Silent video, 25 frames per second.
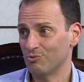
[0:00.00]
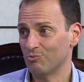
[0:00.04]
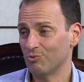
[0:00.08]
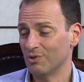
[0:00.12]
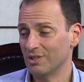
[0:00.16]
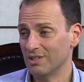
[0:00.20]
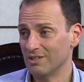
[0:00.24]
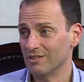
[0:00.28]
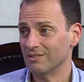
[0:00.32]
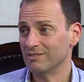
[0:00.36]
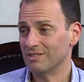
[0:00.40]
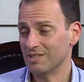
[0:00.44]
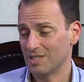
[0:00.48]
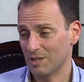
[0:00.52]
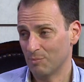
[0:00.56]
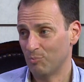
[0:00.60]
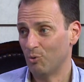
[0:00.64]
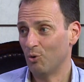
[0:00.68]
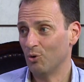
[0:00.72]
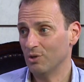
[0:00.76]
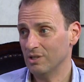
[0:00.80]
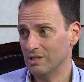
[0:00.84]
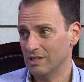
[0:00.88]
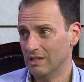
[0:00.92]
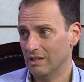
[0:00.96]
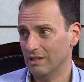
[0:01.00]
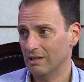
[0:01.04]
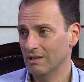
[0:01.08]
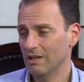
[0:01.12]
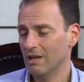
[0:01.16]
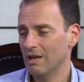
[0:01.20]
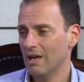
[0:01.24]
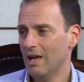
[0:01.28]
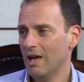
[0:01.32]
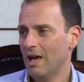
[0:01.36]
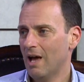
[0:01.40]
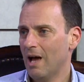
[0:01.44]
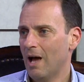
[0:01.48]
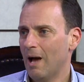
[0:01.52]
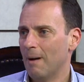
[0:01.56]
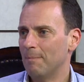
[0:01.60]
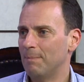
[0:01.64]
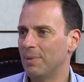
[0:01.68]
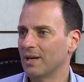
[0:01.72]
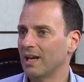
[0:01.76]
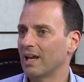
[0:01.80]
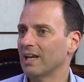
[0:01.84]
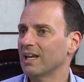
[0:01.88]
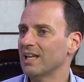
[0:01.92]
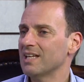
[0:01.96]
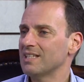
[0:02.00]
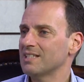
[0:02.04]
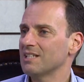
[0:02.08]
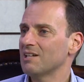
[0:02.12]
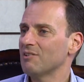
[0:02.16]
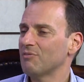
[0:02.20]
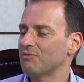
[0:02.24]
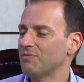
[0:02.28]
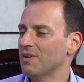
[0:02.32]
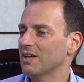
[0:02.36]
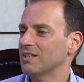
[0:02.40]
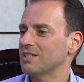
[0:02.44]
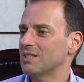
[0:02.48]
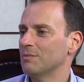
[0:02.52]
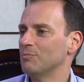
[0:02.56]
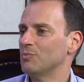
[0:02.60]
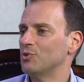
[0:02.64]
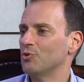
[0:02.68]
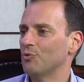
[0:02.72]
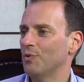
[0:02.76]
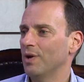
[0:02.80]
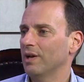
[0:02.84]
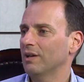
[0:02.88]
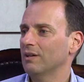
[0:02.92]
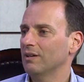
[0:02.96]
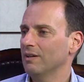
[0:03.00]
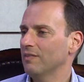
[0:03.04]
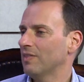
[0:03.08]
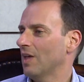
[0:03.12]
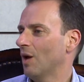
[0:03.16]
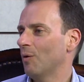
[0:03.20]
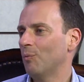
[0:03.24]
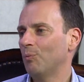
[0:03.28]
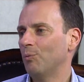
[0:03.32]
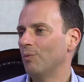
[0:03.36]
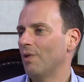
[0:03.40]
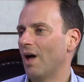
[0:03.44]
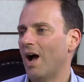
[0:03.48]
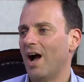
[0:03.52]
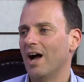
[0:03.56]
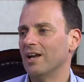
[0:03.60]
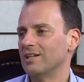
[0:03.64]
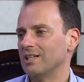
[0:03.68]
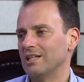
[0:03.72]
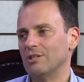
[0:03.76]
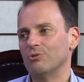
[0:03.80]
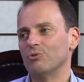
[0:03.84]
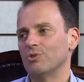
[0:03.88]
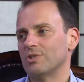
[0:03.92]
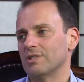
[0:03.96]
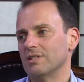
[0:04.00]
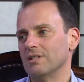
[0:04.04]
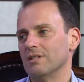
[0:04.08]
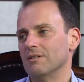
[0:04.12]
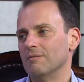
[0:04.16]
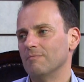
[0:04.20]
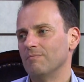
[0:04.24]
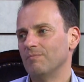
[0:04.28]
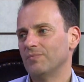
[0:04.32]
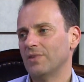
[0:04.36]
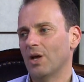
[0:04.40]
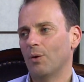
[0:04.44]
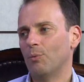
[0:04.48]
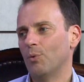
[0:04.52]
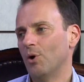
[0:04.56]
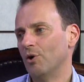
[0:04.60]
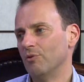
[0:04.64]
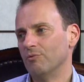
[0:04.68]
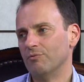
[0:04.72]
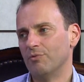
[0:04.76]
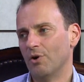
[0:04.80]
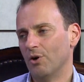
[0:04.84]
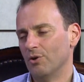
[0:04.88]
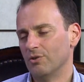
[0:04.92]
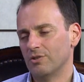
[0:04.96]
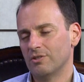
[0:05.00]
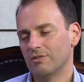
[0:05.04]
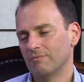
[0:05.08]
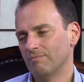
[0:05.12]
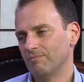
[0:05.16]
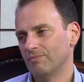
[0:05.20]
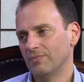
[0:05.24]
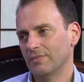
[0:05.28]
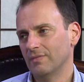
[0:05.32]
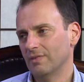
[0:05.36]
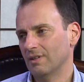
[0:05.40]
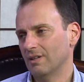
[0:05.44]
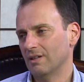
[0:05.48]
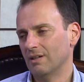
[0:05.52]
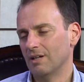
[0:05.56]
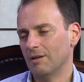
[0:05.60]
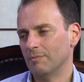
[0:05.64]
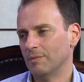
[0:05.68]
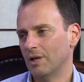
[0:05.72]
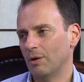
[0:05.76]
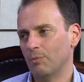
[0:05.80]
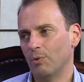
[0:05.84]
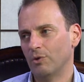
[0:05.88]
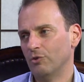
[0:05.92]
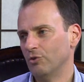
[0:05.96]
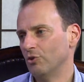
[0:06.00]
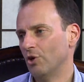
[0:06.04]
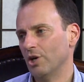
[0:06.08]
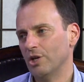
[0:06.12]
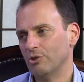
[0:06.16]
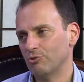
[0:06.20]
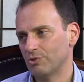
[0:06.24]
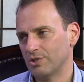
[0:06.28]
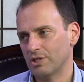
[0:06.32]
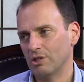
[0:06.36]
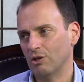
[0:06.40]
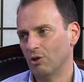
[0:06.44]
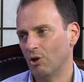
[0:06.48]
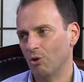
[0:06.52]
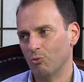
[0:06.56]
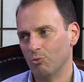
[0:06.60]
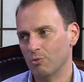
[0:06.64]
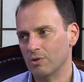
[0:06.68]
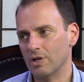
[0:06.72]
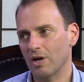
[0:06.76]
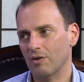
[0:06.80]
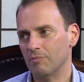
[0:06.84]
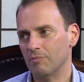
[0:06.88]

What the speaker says: is really disappointing. But unless it affects them directly, they aren't interested. They won't vote. They were not interested in local